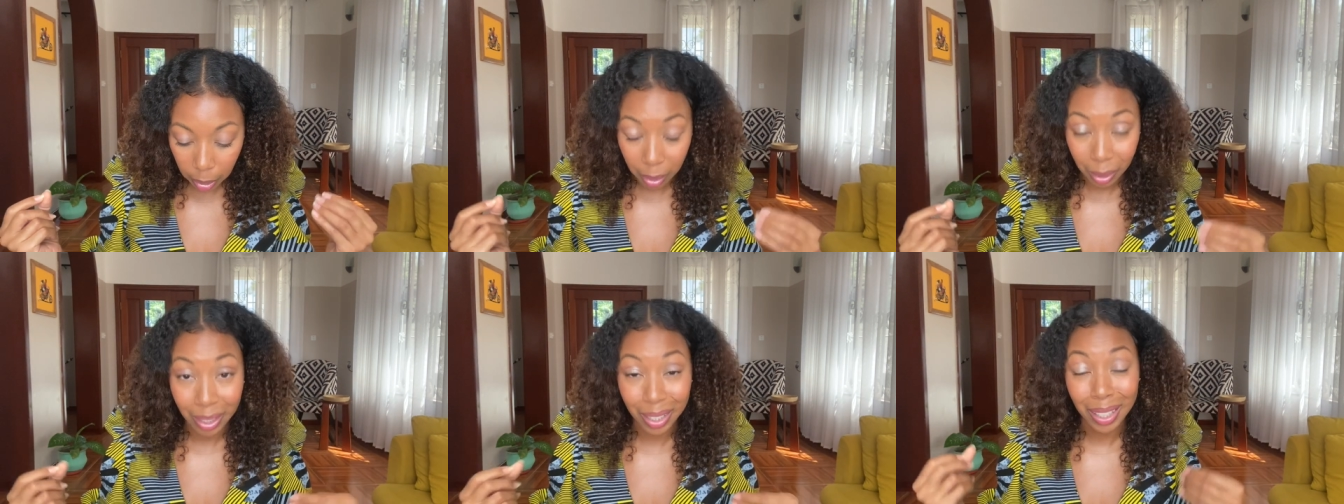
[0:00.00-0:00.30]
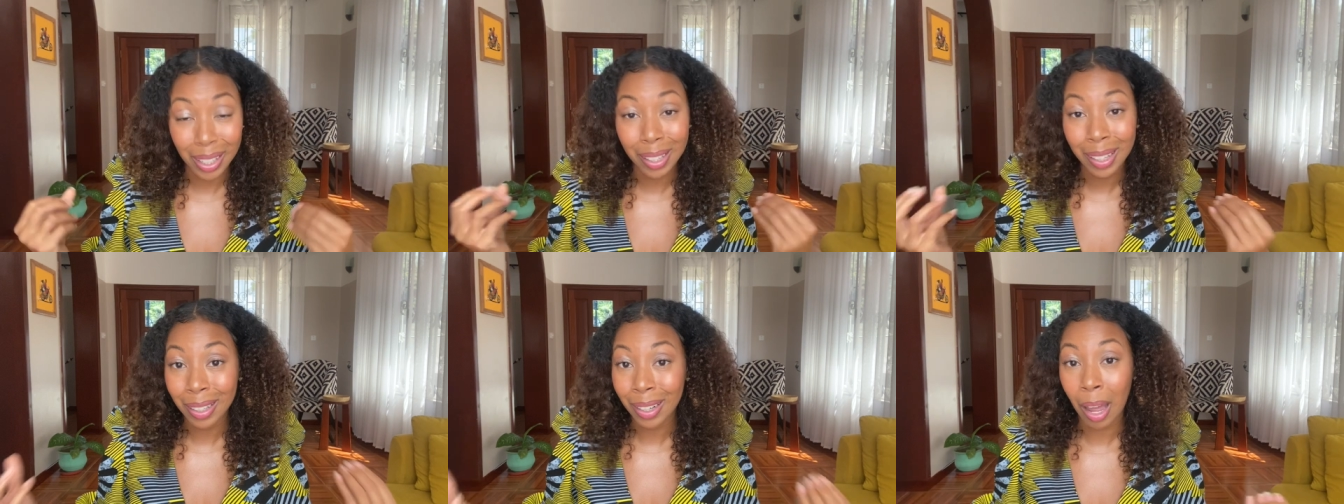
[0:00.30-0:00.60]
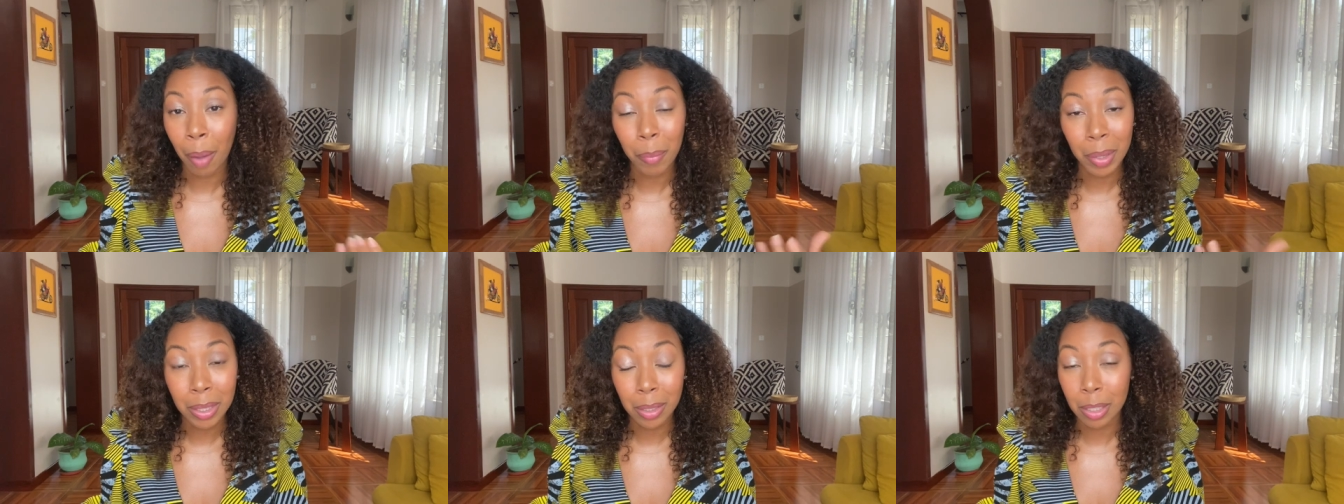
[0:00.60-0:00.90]
the
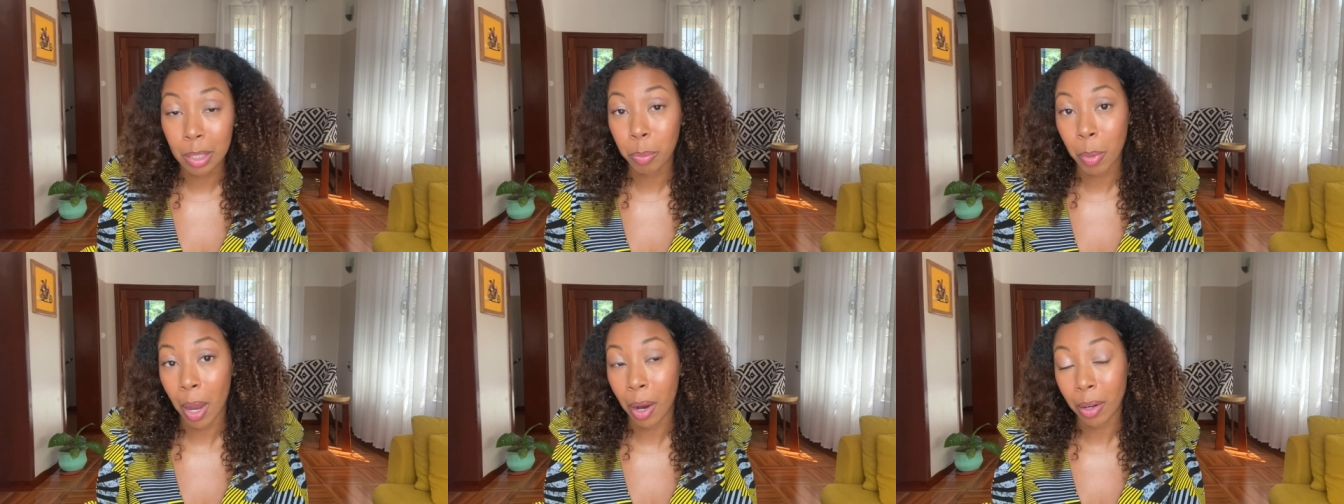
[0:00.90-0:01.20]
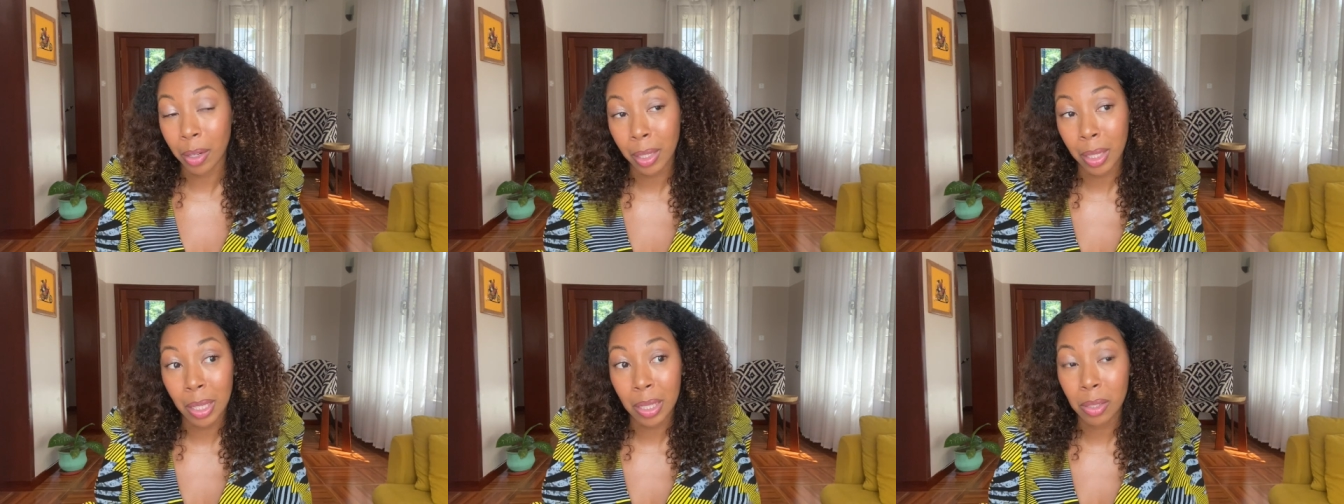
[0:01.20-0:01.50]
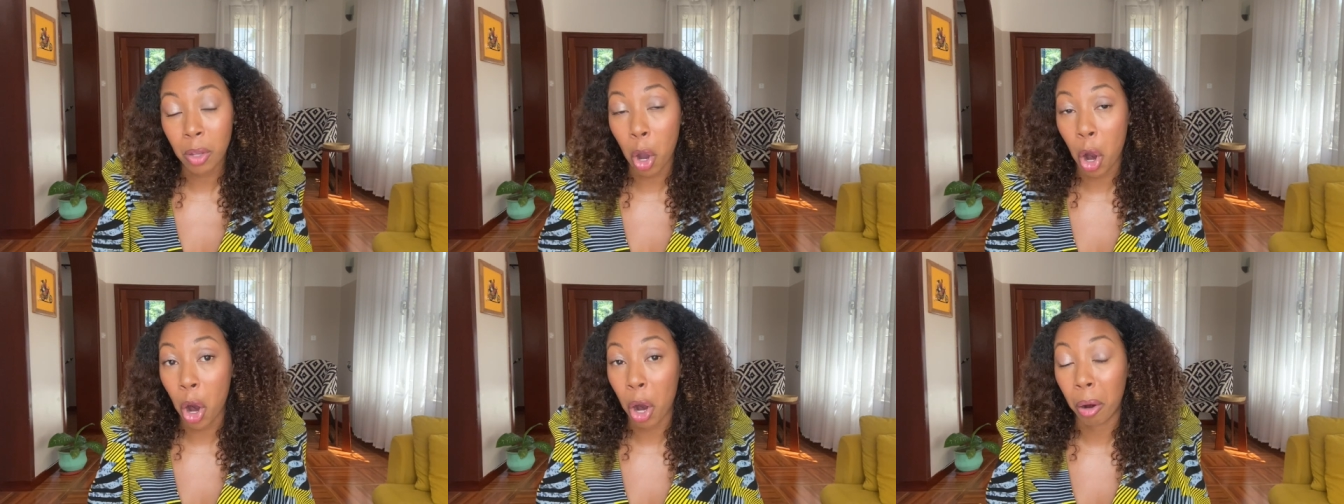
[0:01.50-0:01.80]
economic
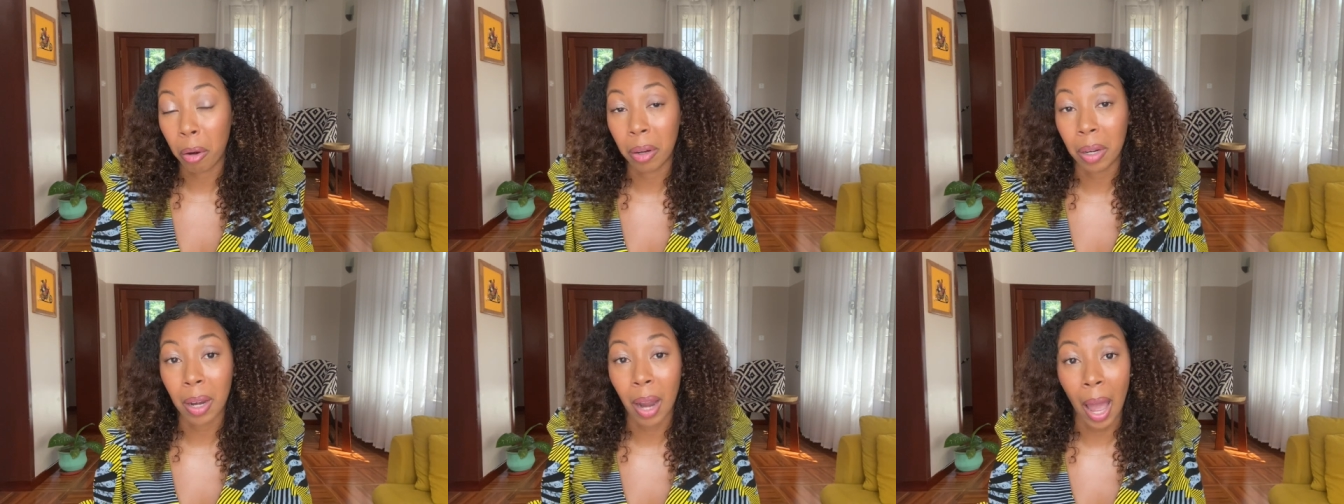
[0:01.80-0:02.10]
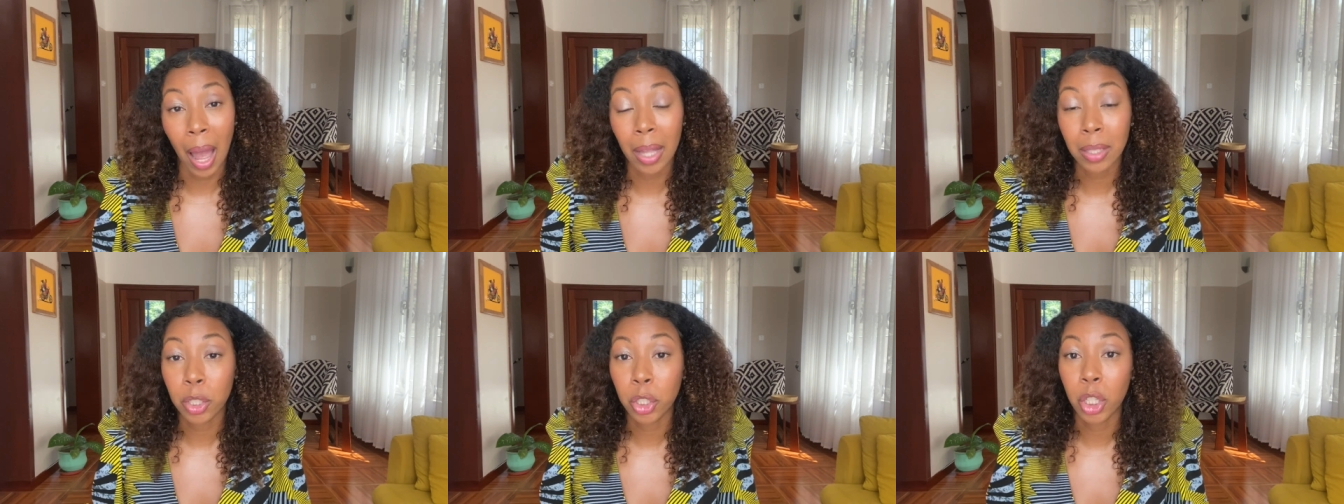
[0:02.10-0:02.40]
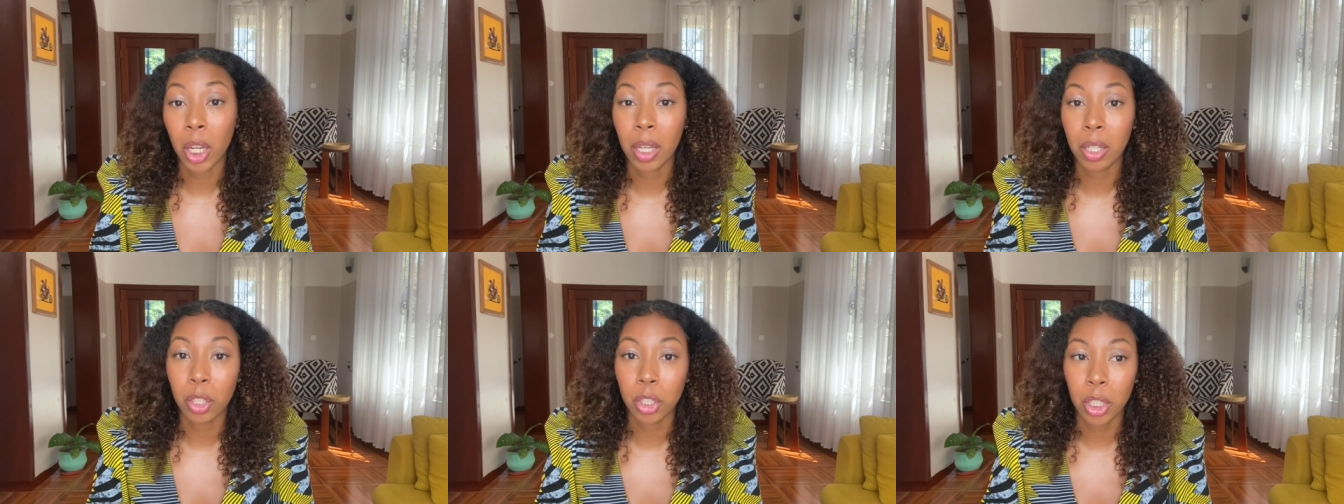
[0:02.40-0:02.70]
disparities are not
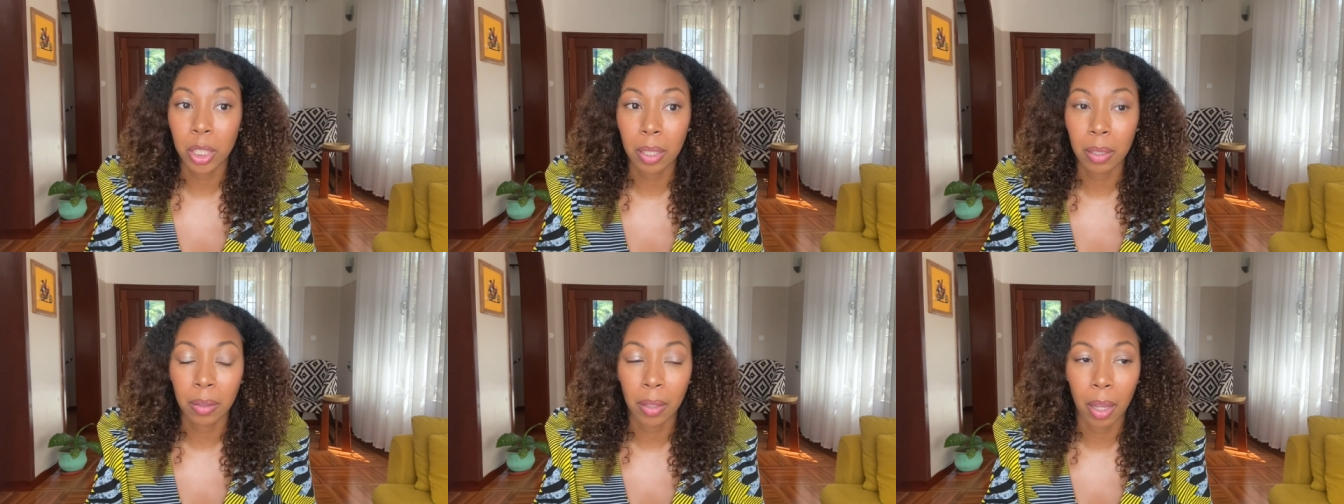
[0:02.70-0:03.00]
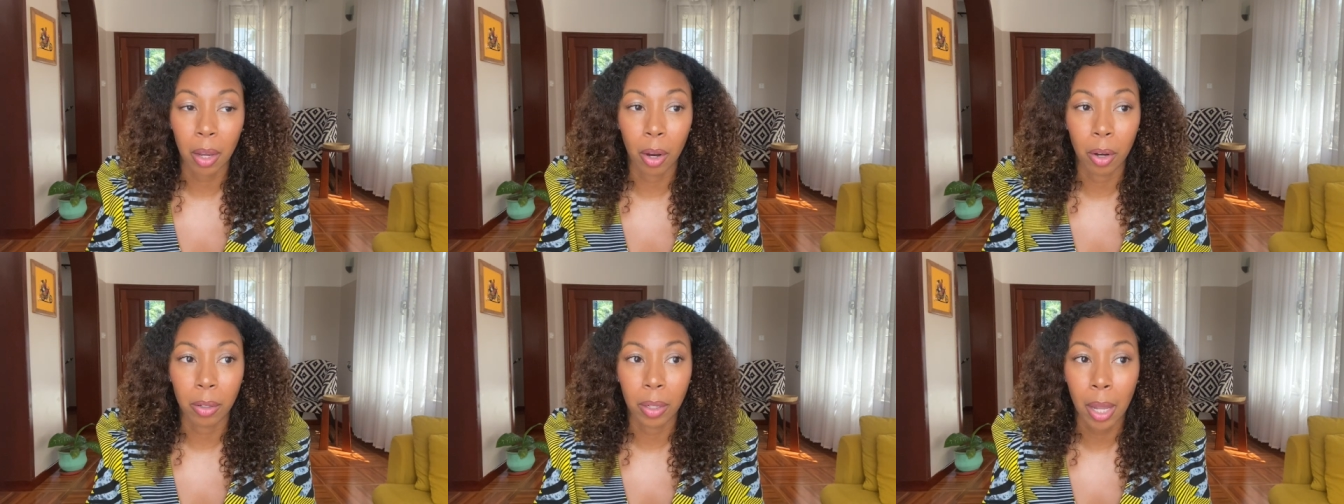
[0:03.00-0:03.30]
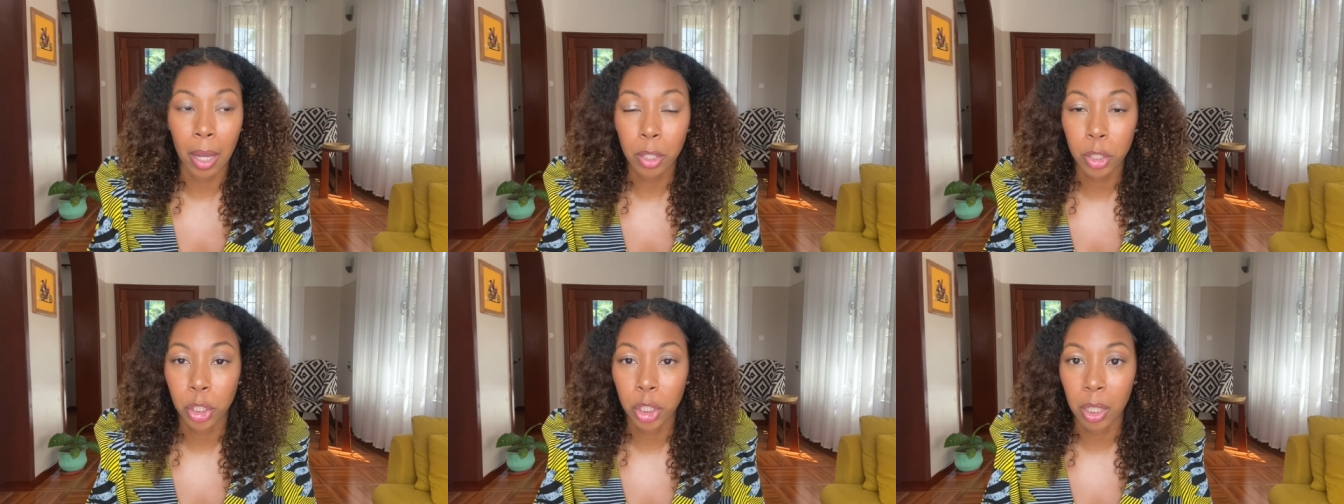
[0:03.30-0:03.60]
changing. They are
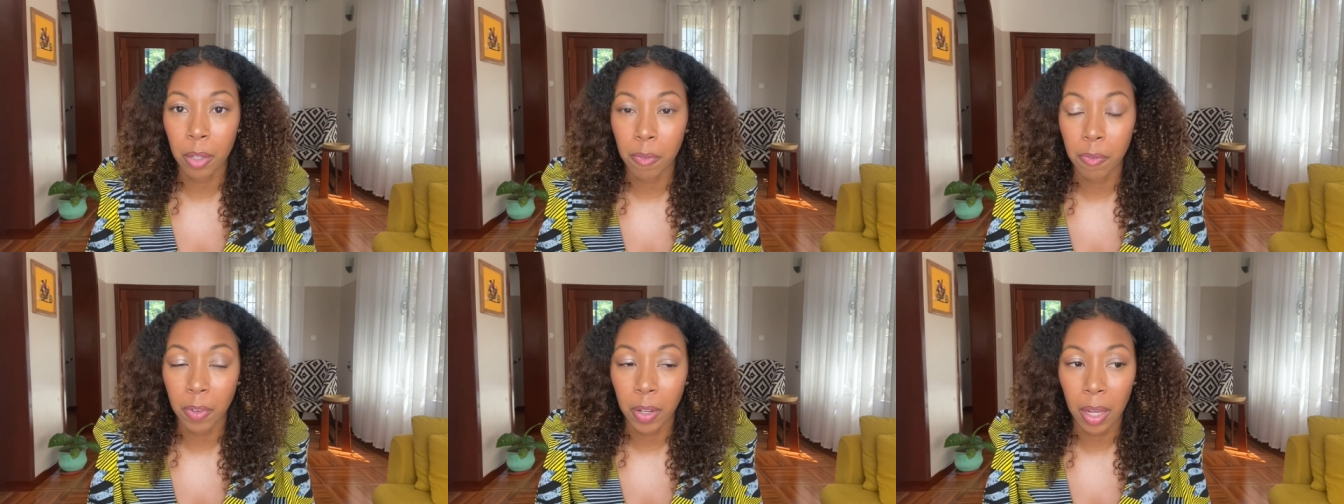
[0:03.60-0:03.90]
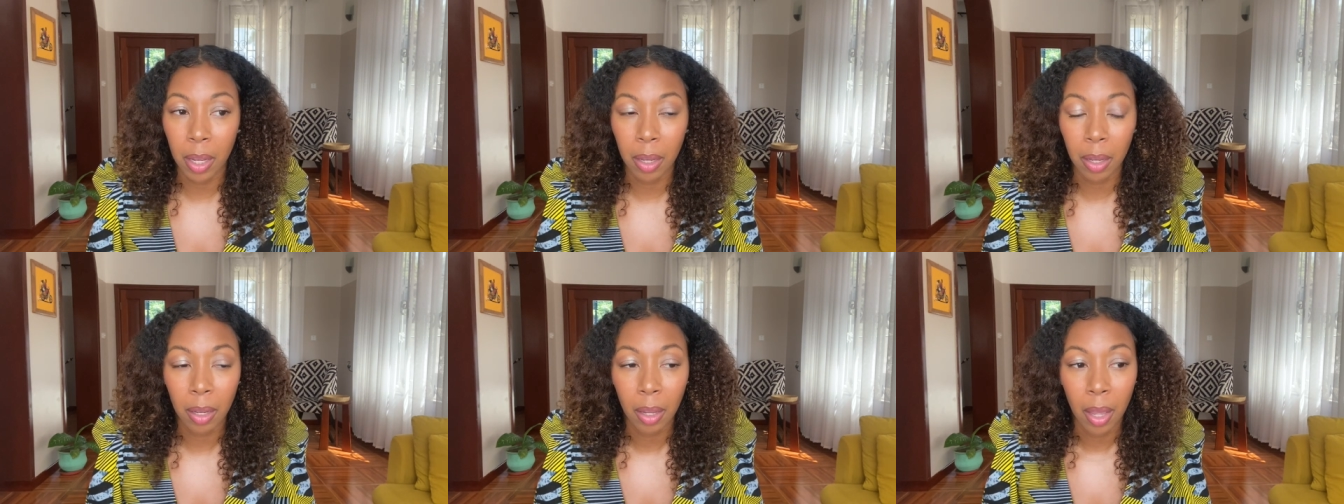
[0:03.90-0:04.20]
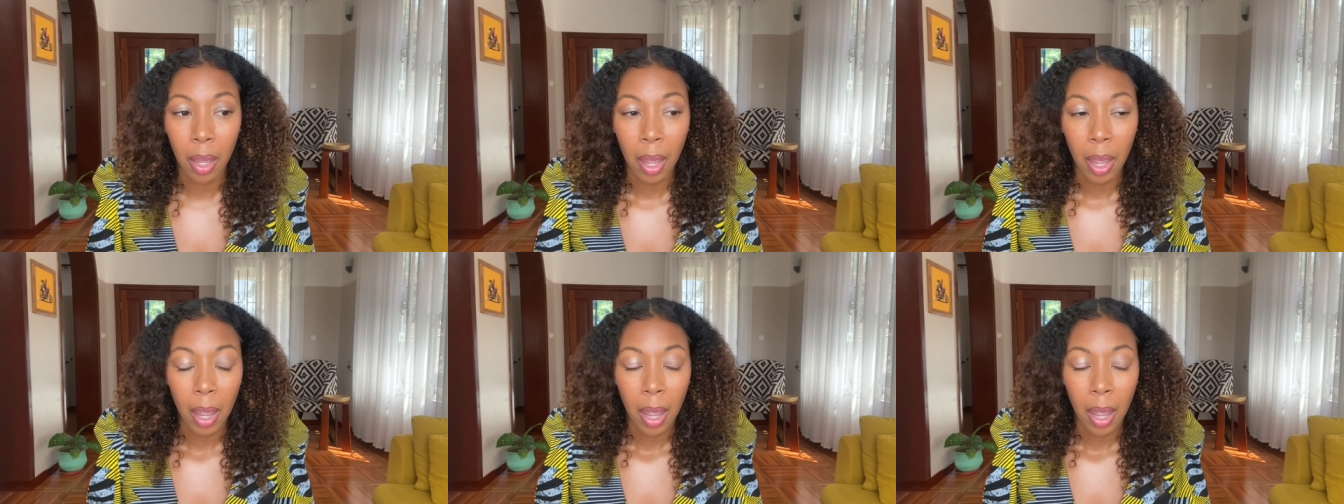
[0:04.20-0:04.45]
not shifting.